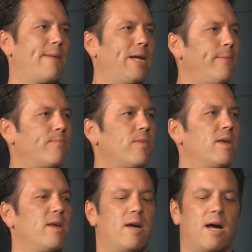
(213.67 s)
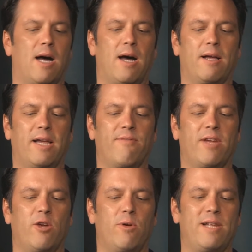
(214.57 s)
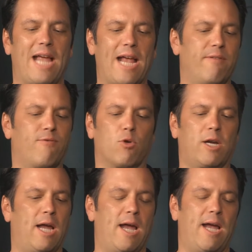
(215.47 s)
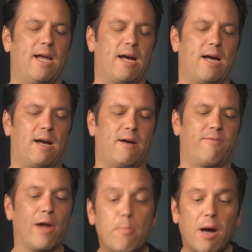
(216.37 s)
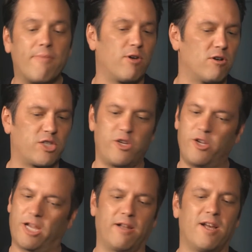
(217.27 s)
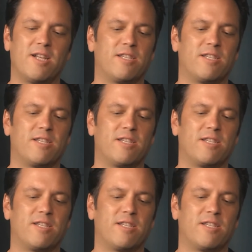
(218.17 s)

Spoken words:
gaming. Giving you a native 4K frame buffer so you can